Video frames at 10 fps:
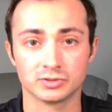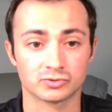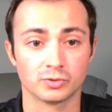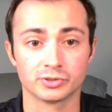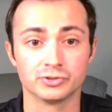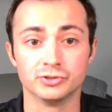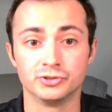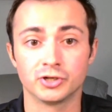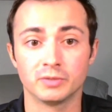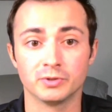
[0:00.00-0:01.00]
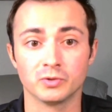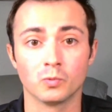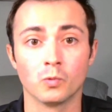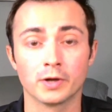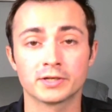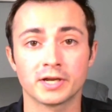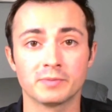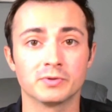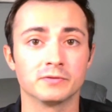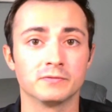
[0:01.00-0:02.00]
going to determine what
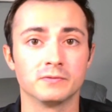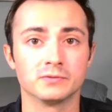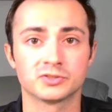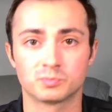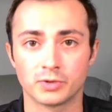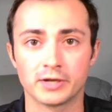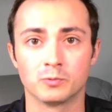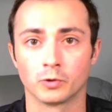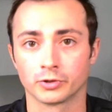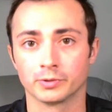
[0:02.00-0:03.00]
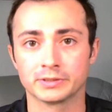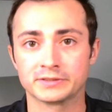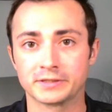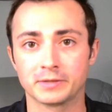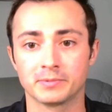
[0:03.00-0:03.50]
type of spread we're going to set up.